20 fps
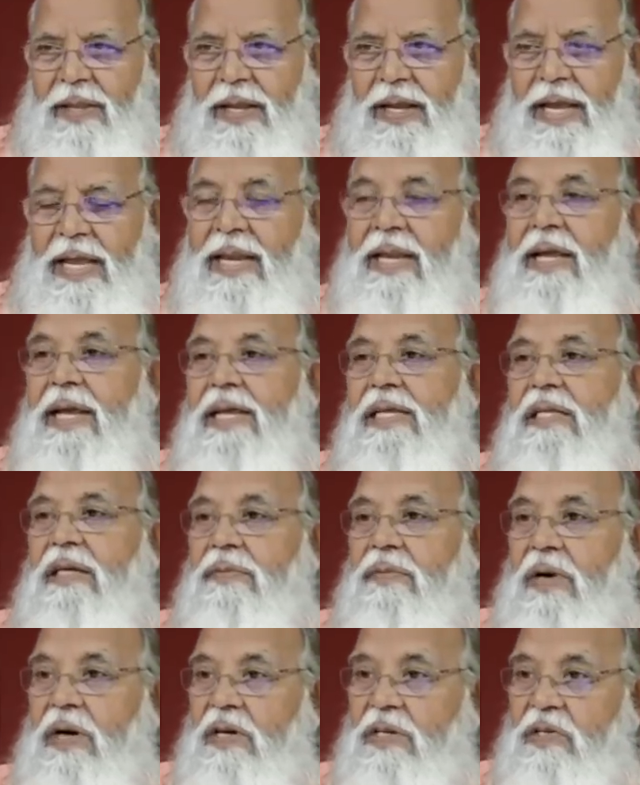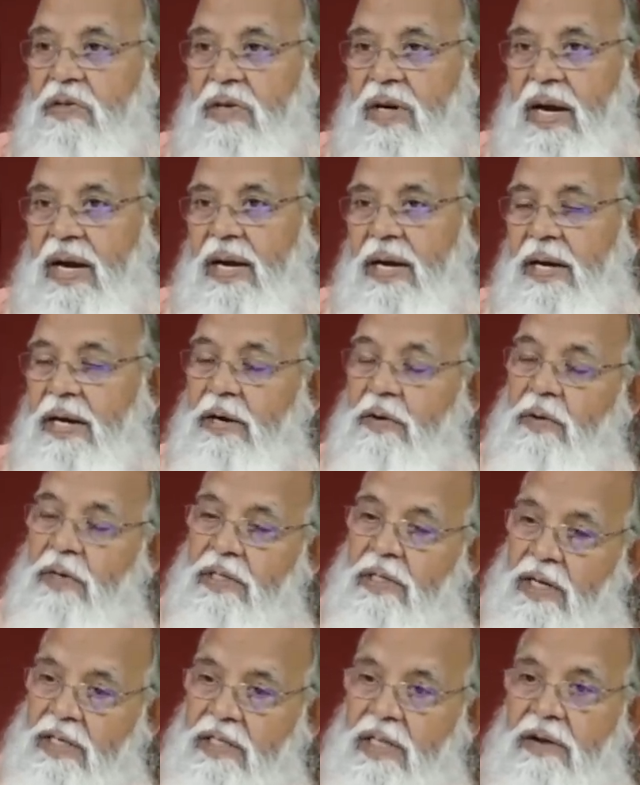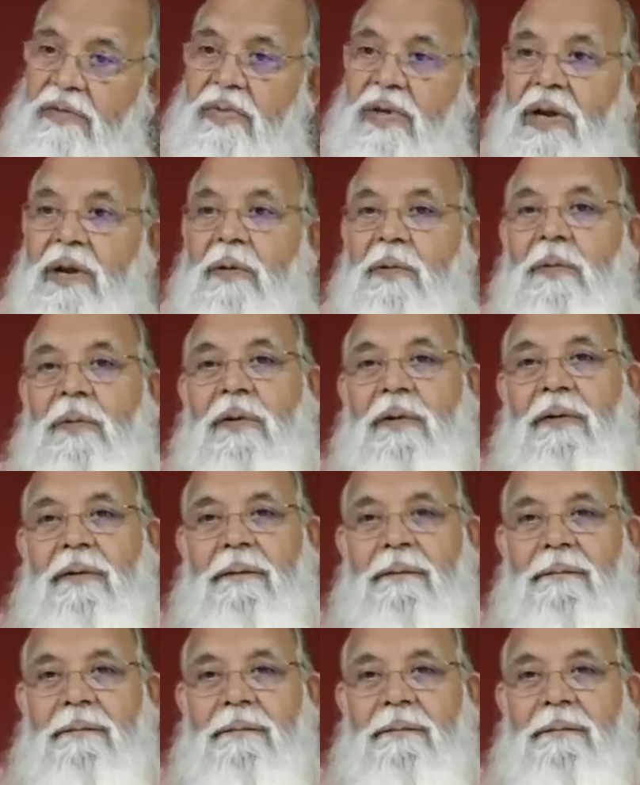In case of Arjuna, it was the other way around